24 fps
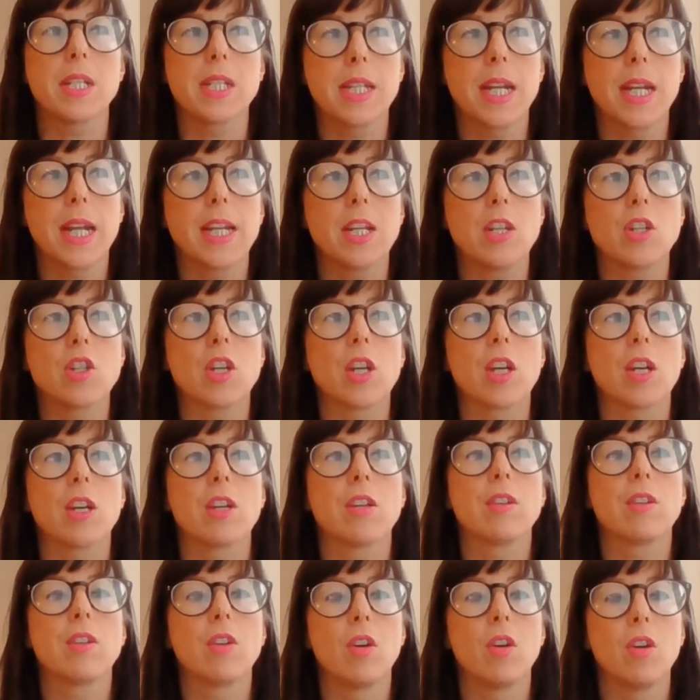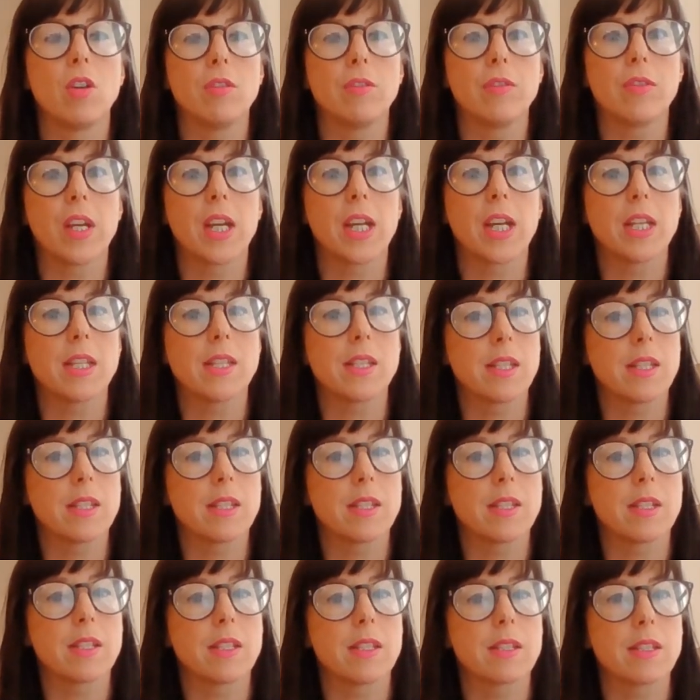nature of
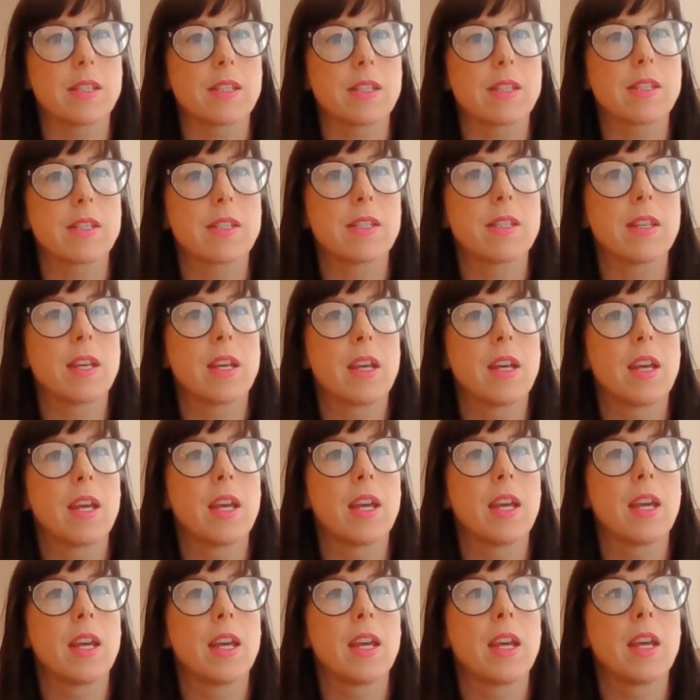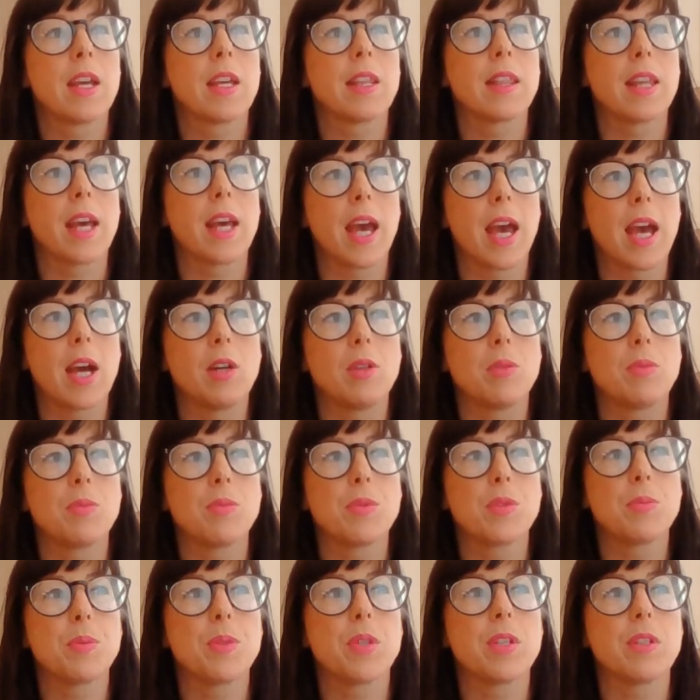existence that
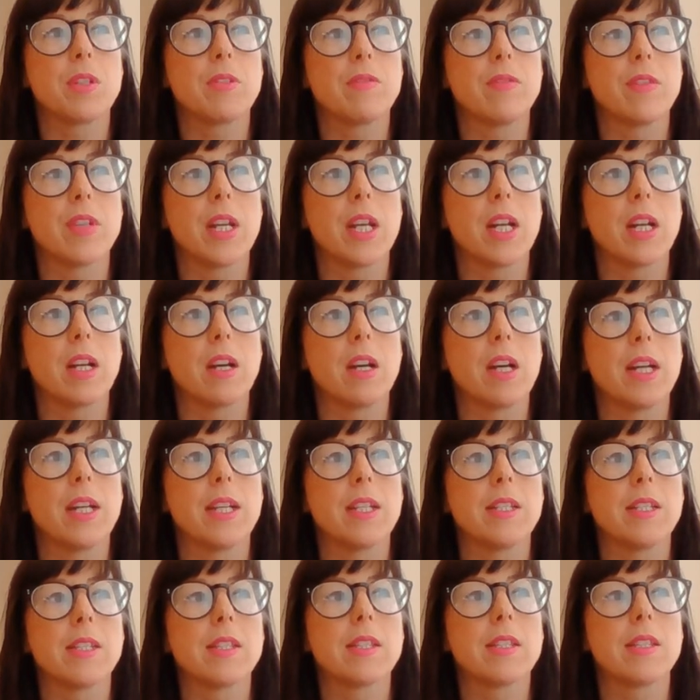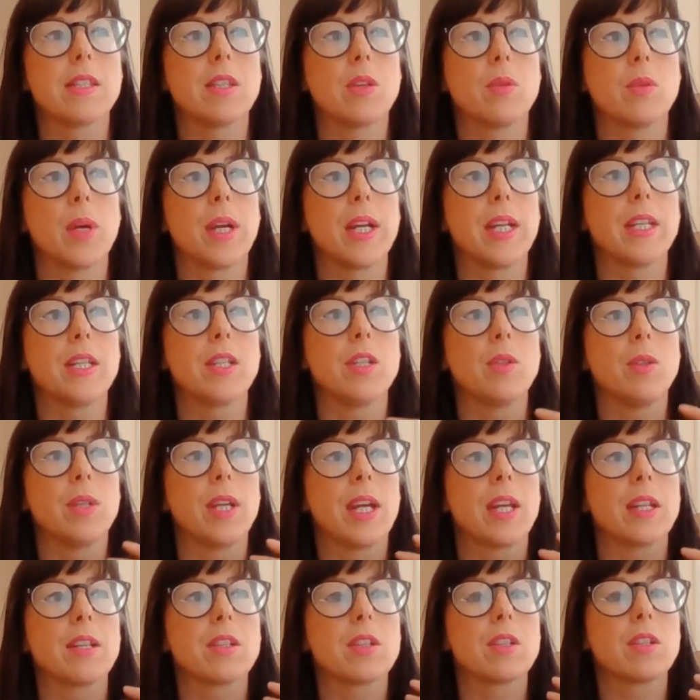helps Buddha realize the way to
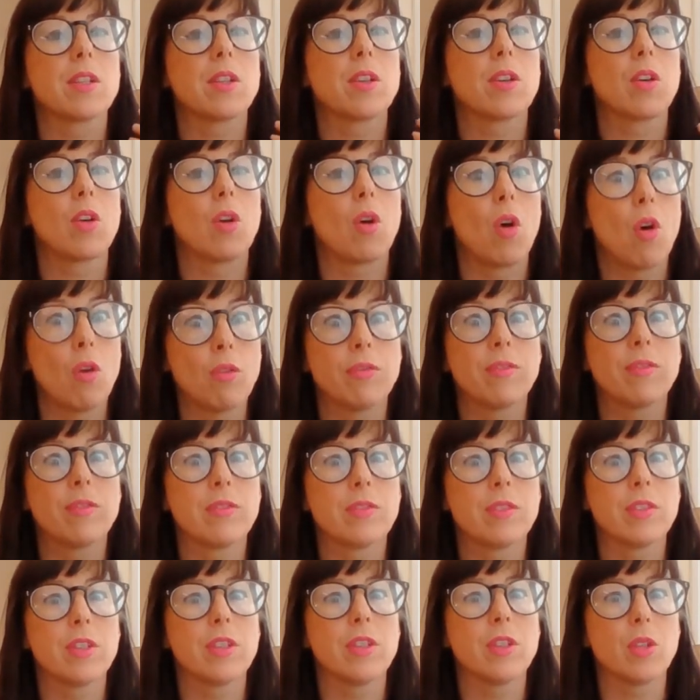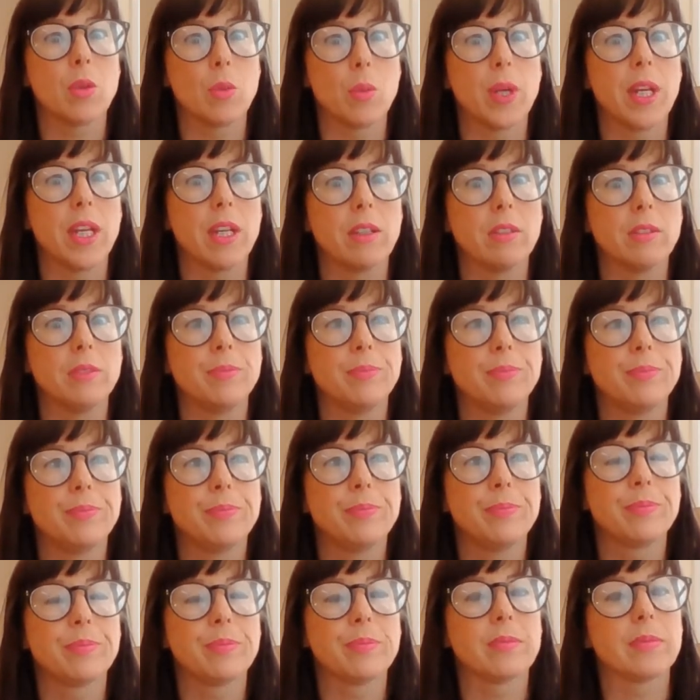get off the wheel.
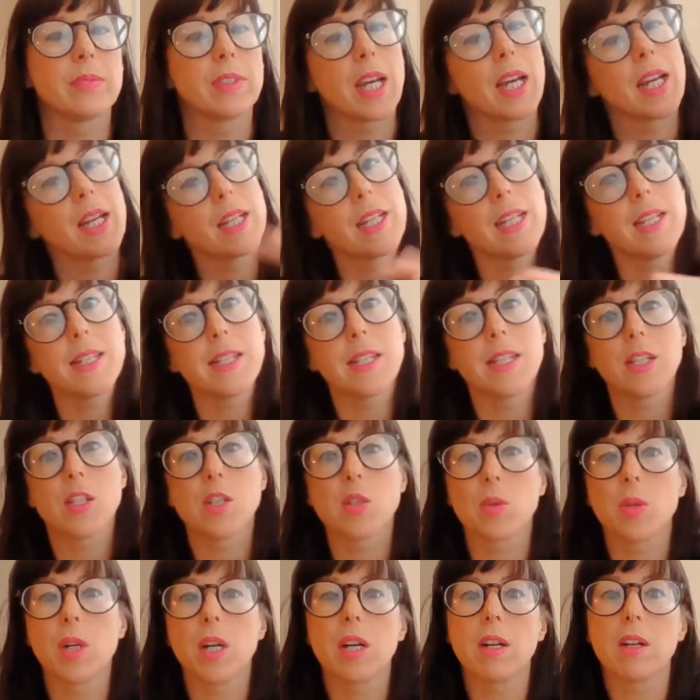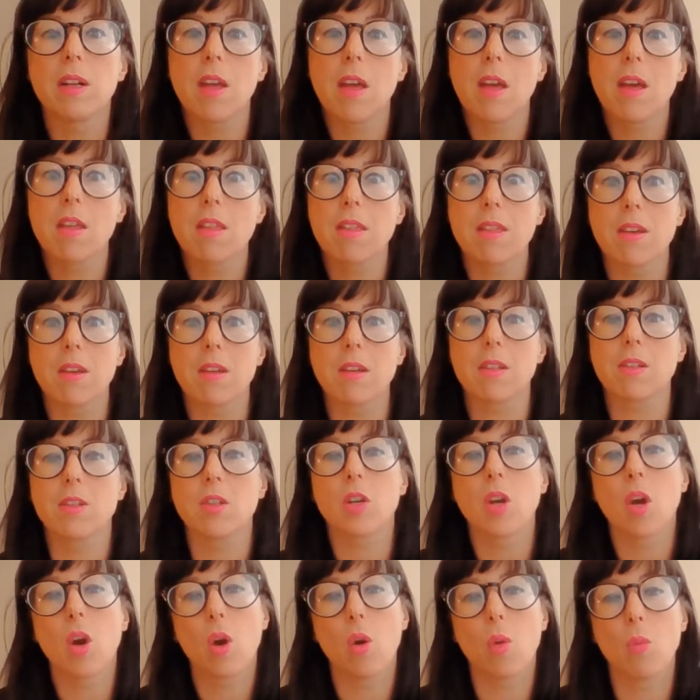That leads into our third
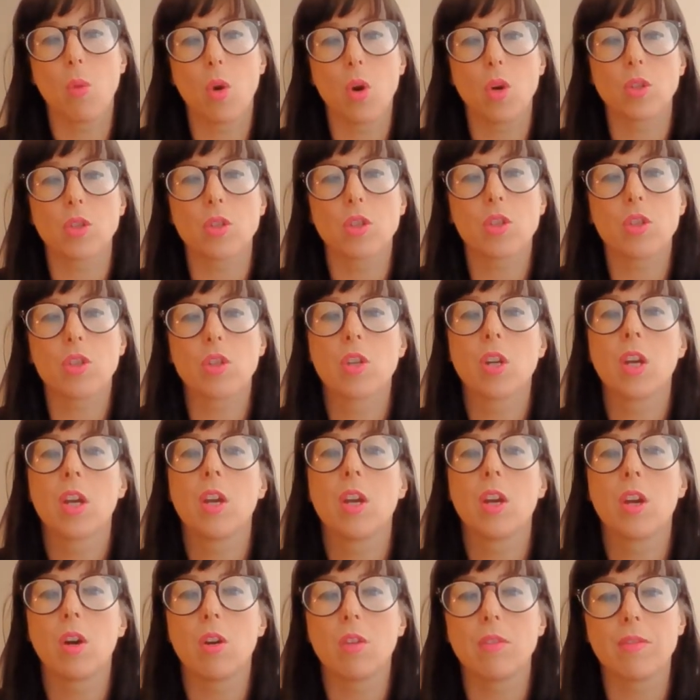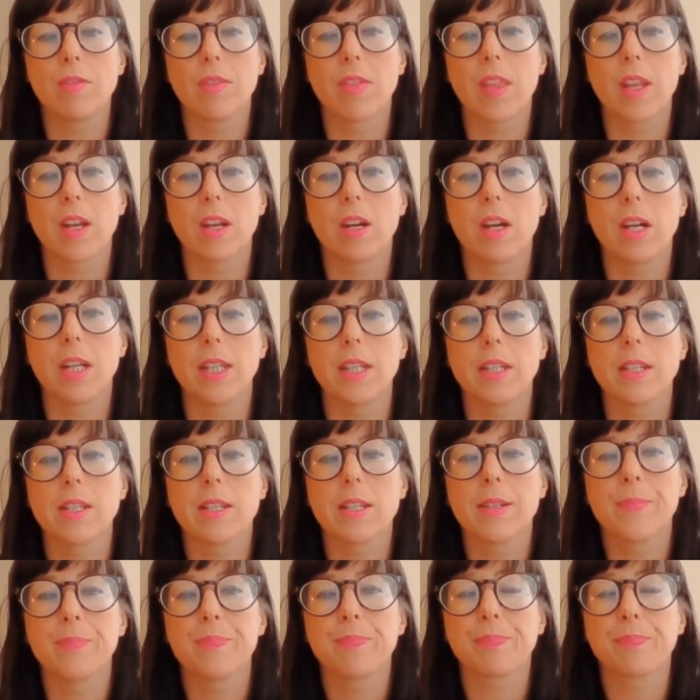watch of the night.